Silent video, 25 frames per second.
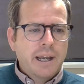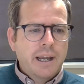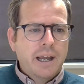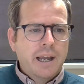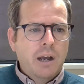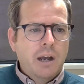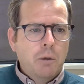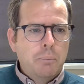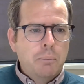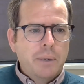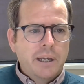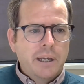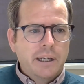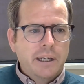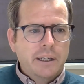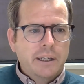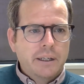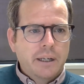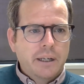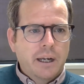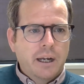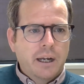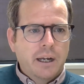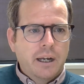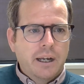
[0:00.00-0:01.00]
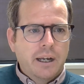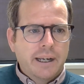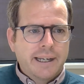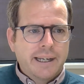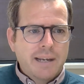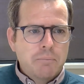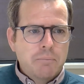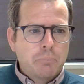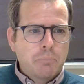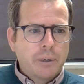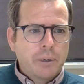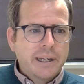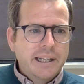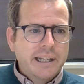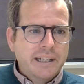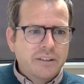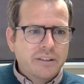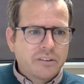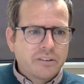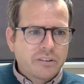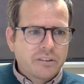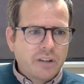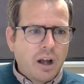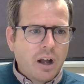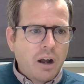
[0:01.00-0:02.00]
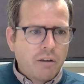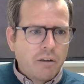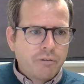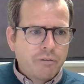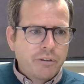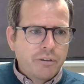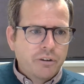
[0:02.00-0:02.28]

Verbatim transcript: helping uh, again bringing in staff